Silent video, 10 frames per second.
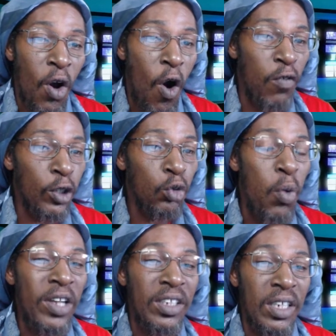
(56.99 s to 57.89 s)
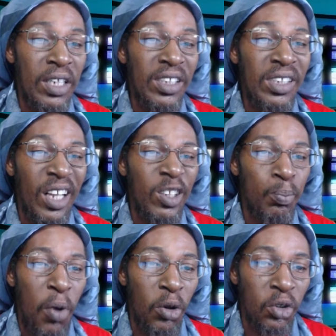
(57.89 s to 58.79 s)
Over 26
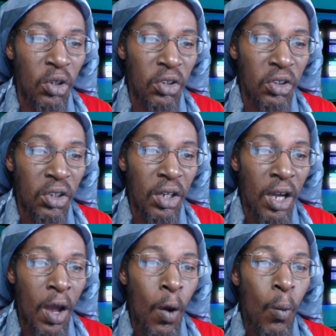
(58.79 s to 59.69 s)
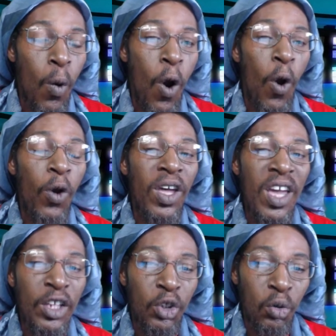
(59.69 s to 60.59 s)
persons were
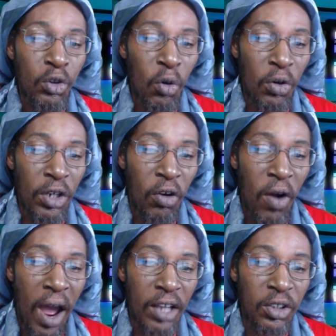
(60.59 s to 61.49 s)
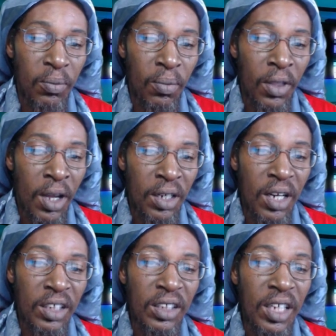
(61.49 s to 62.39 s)
injured during the crash.
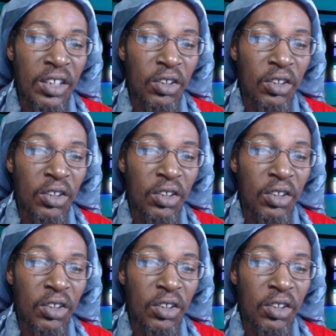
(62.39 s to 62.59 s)
Deceased,